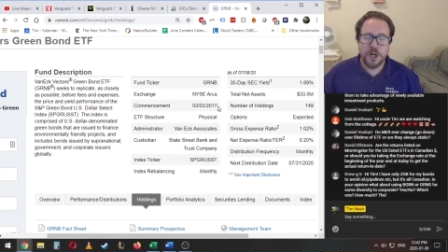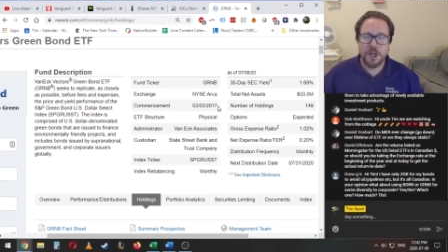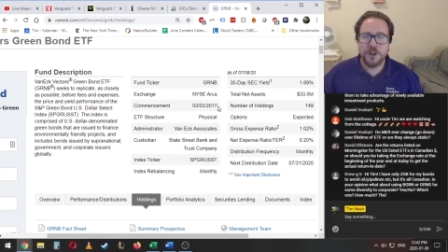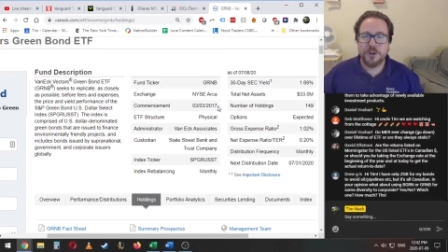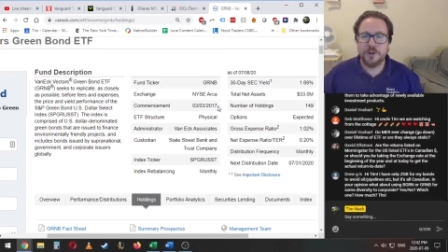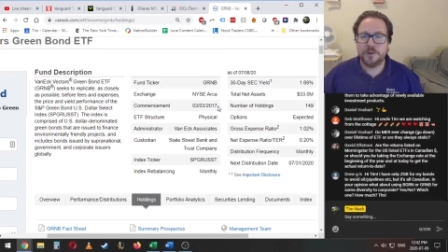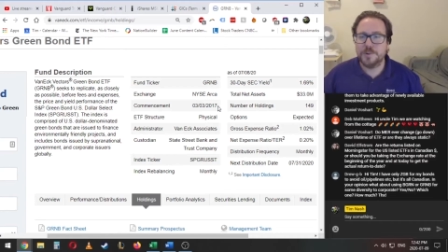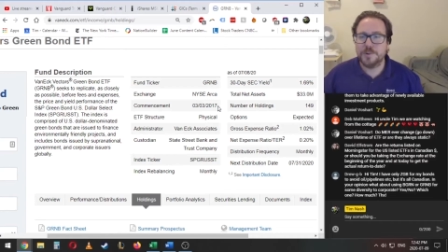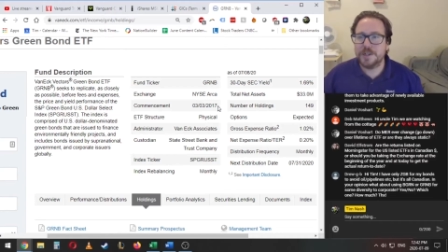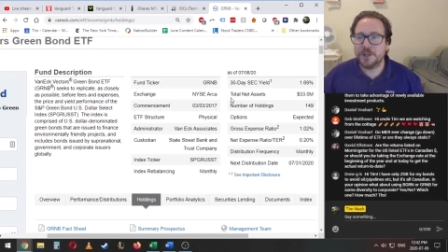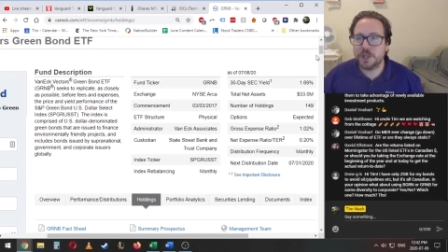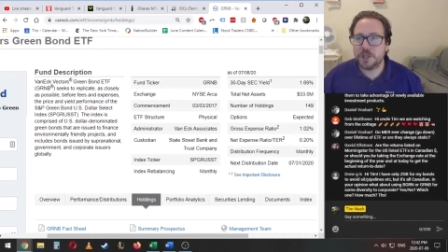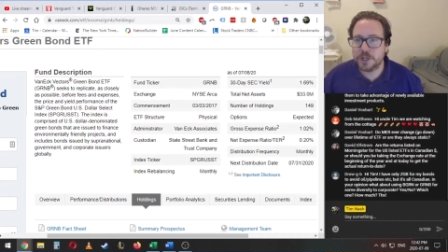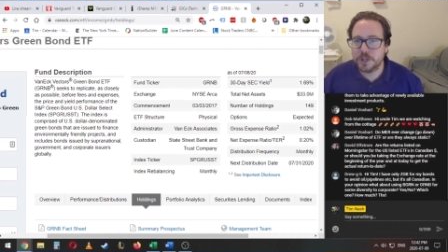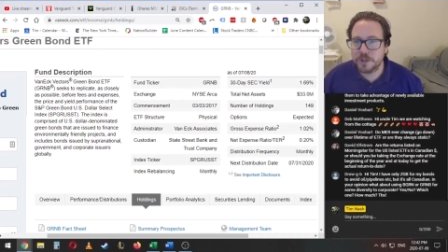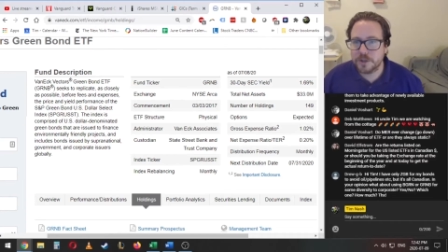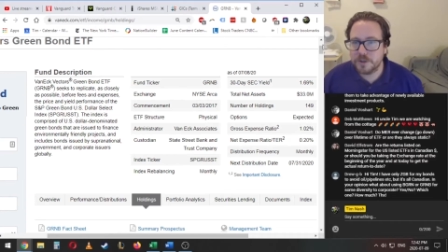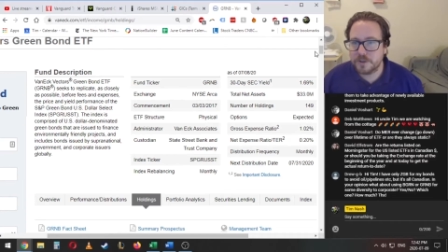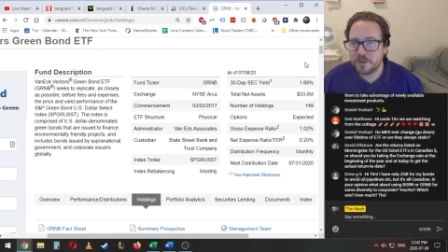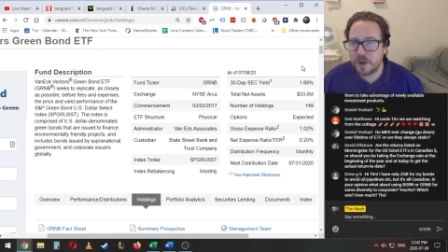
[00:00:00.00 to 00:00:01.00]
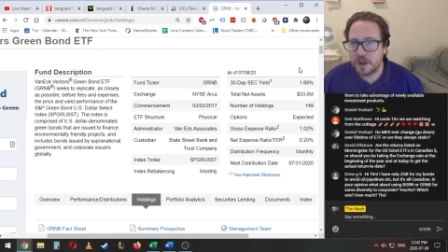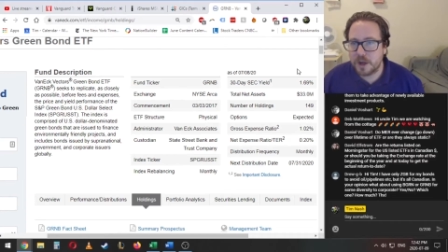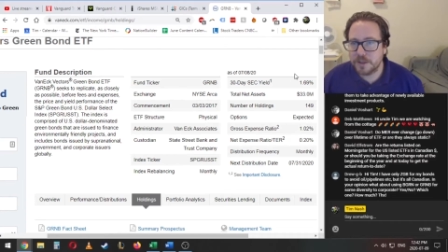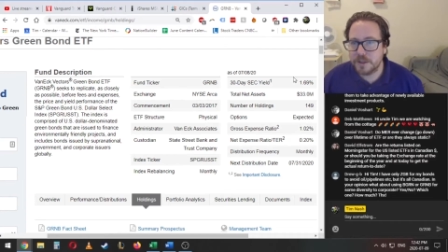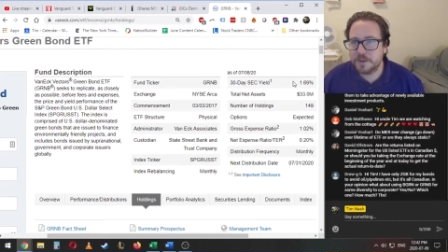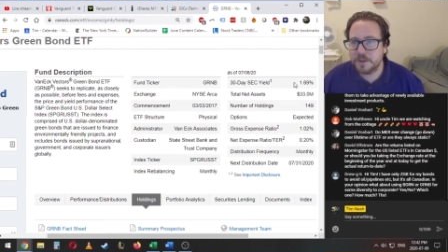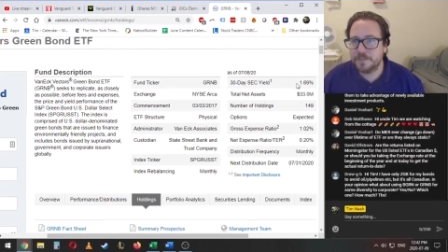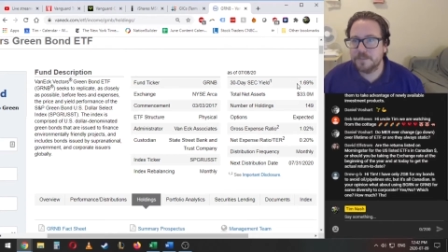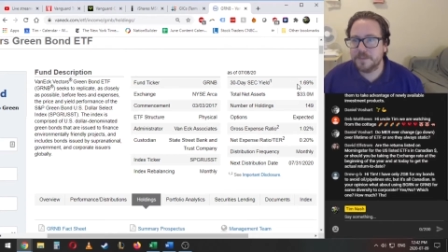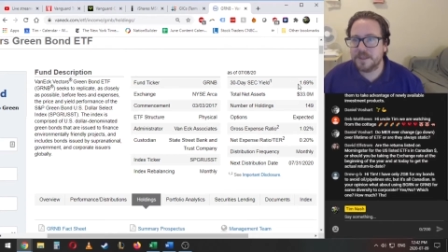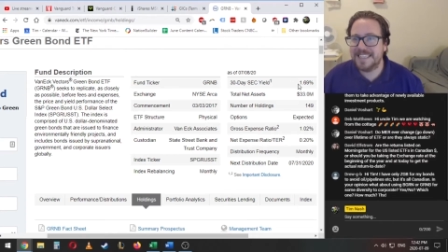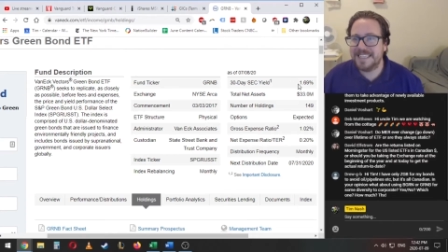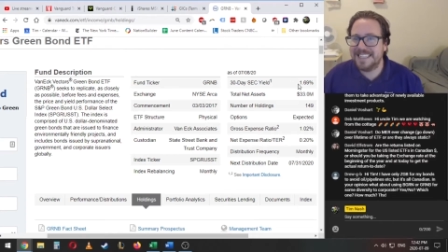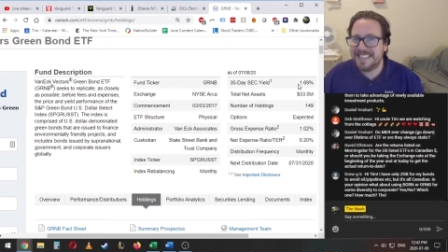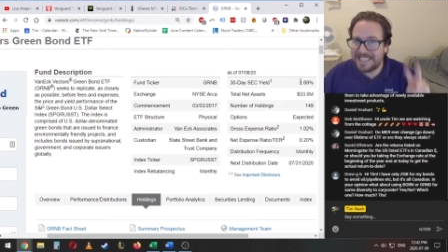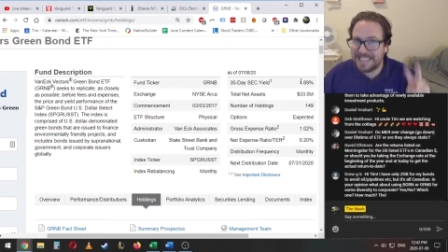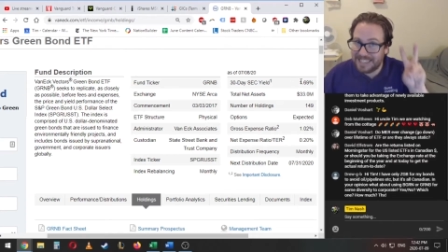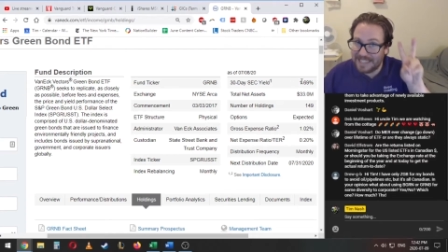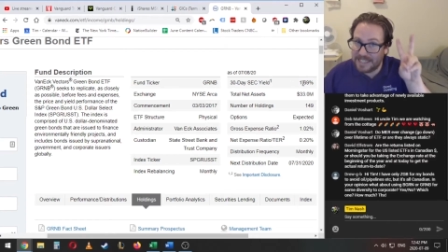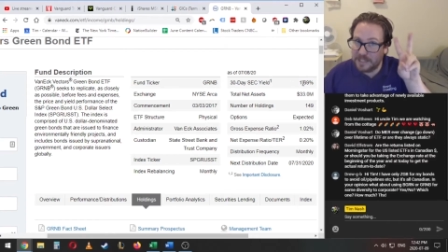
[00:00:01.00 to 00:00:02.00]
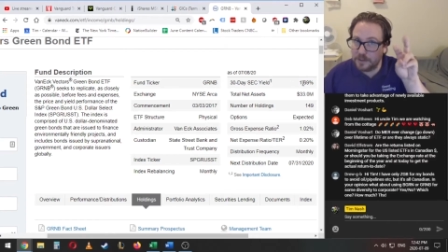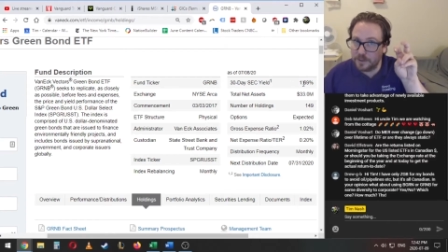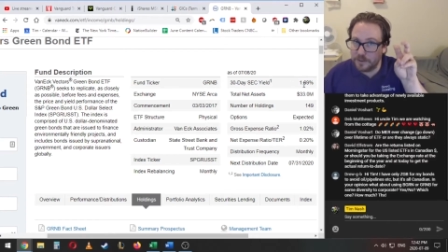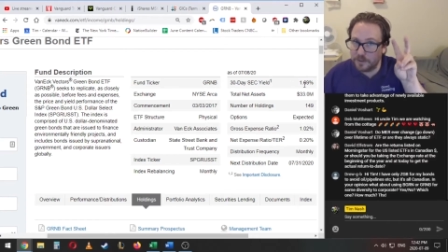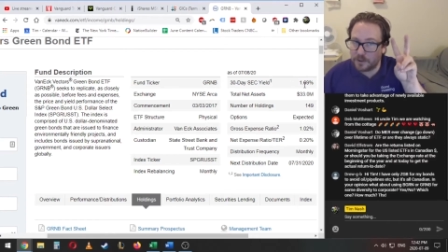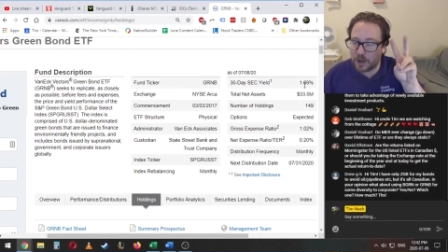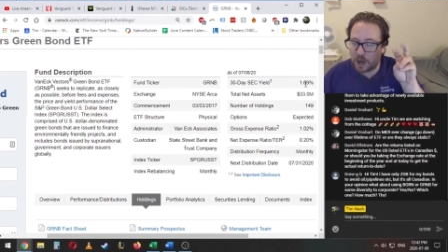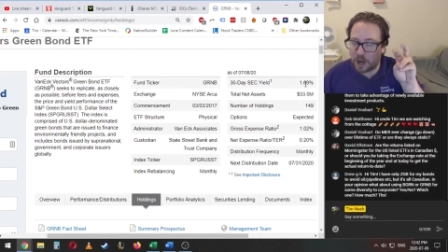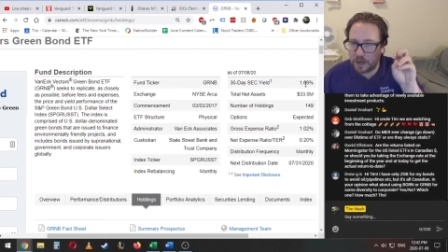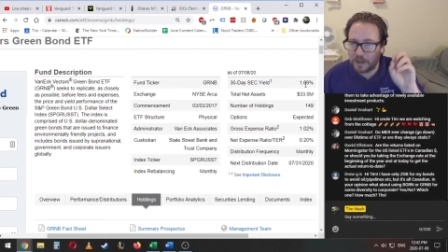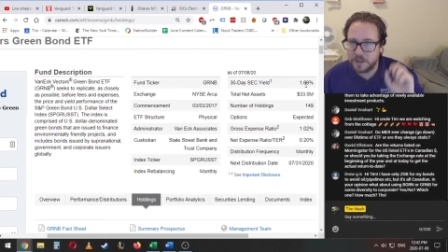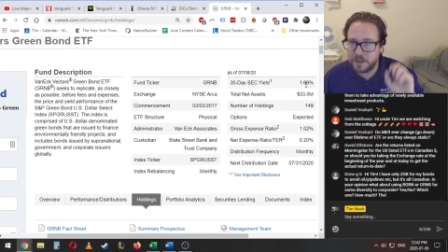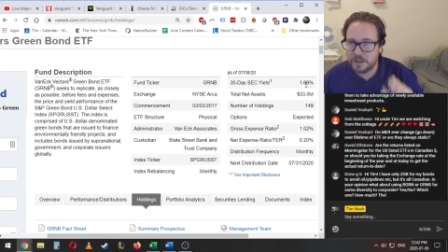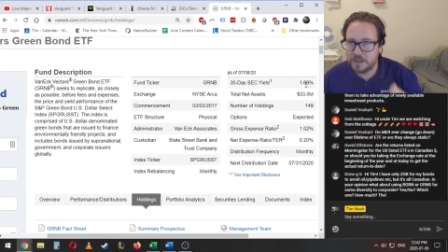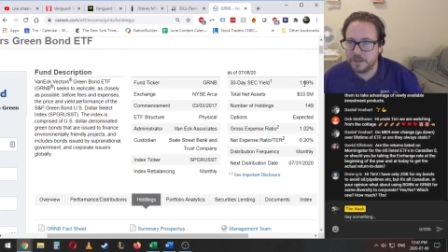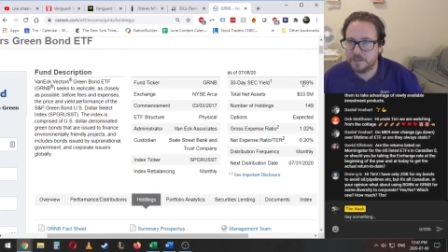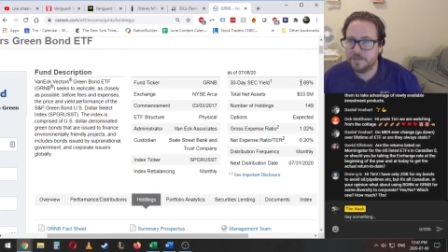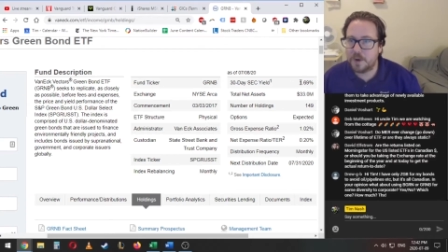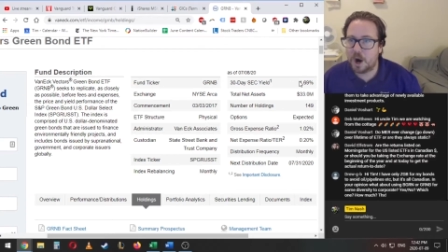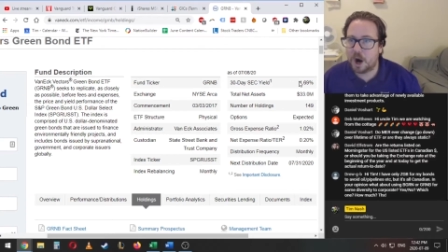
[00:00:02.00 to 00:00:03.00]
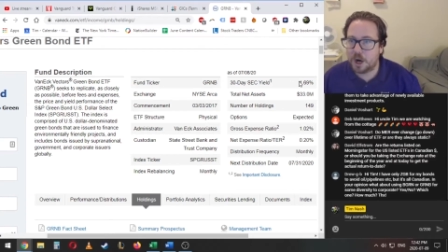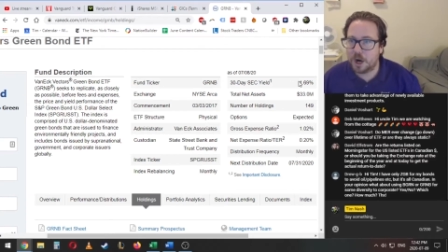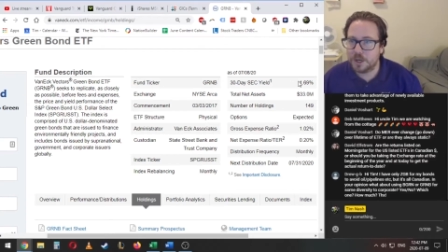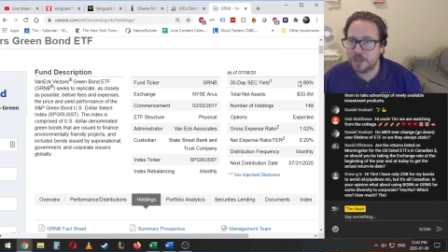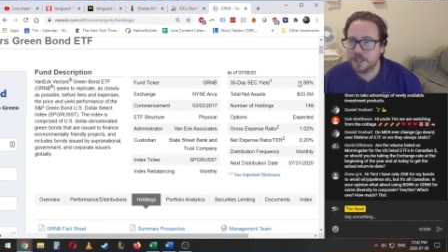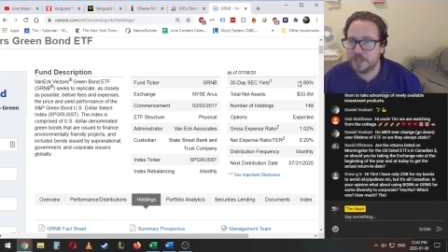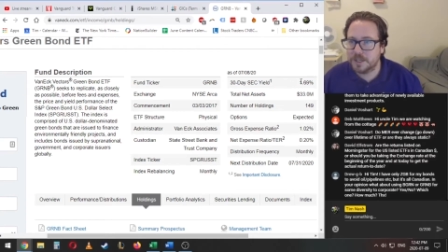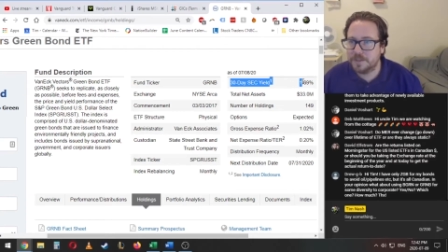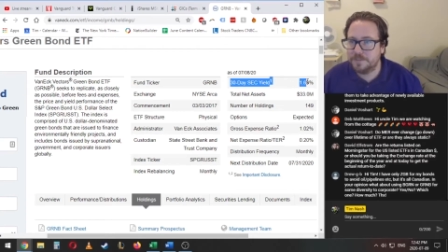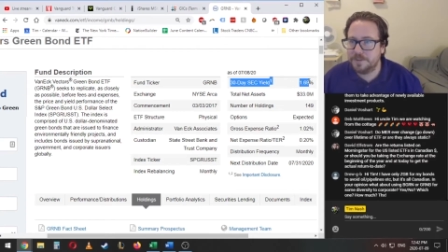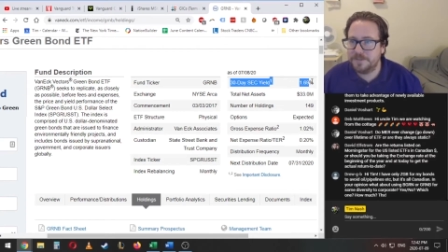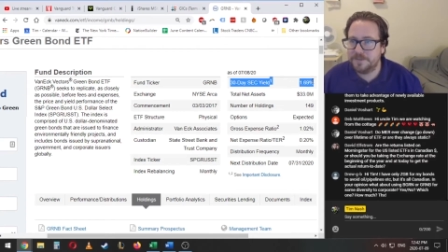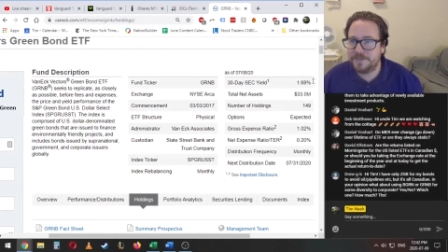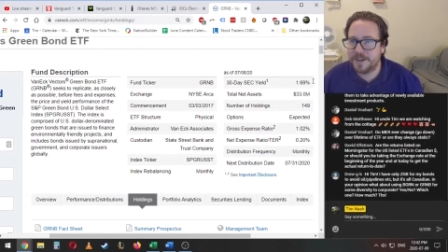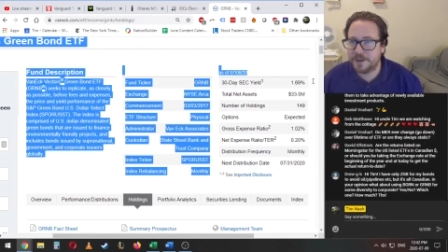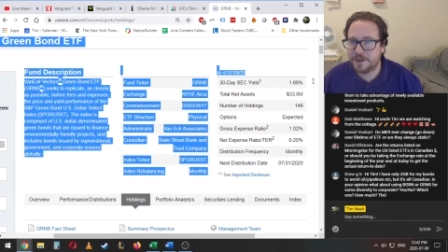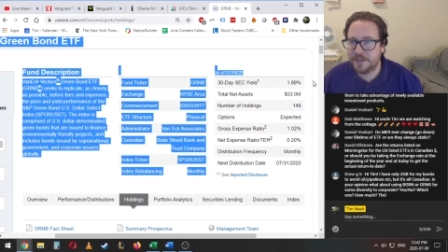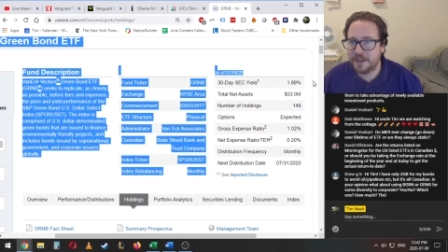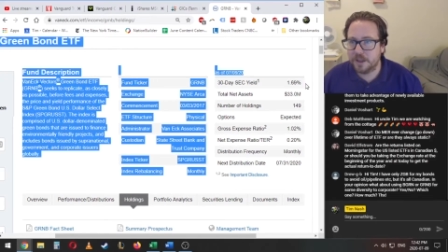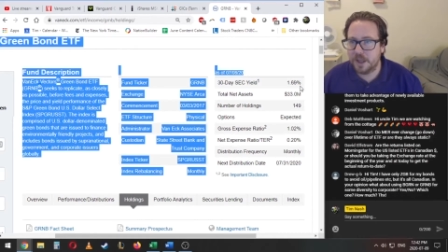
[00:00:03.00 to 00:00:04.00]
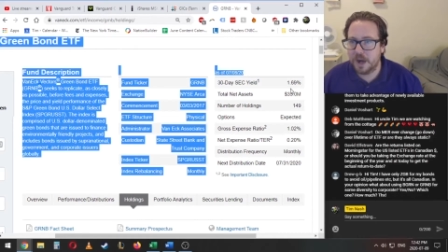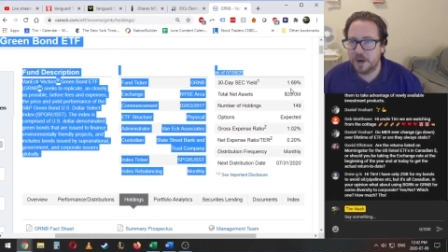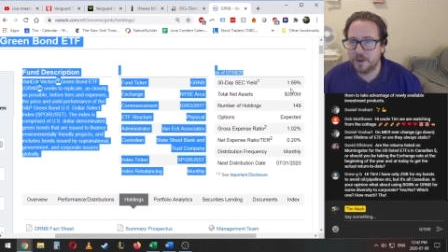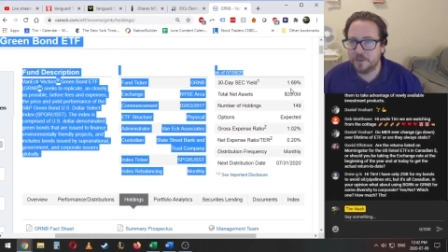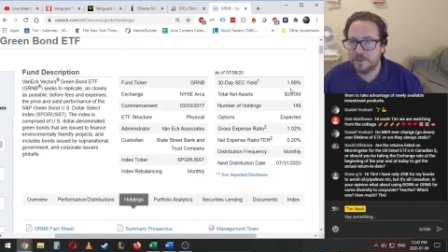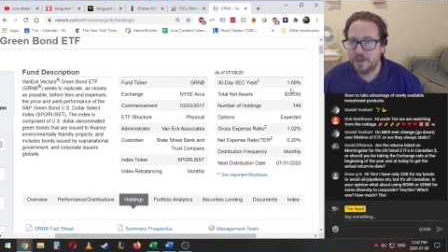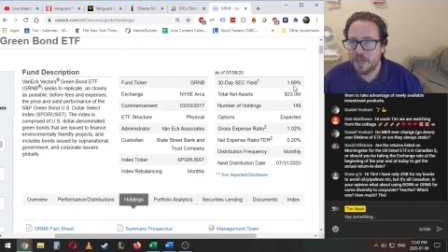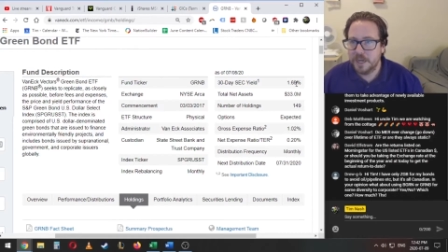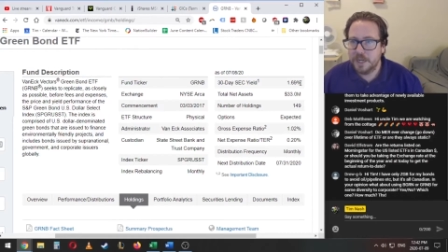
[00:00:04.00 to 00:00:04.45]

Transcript: the returns on them, the yields on them are going to be very low.